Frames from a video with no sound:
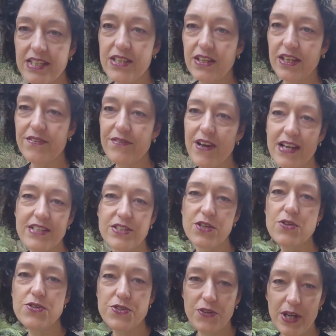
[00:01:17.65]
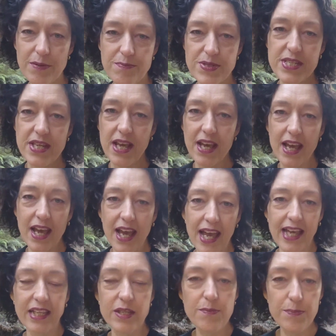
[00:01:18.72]
you can find two streams
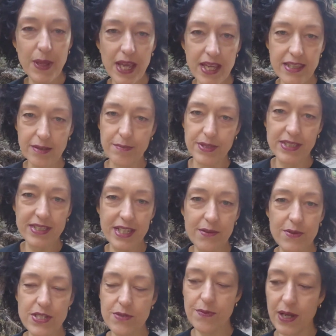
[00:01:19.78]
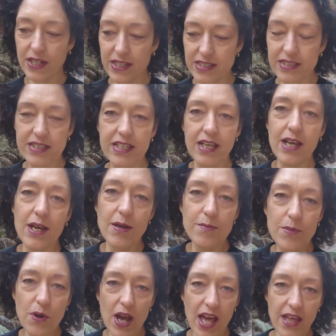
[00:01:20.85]
and compare them and see which one is
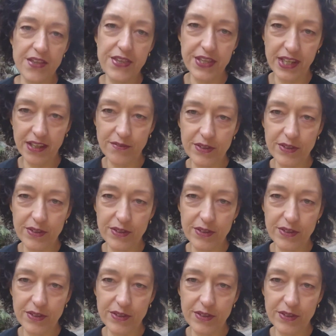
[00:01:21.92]
more healthy.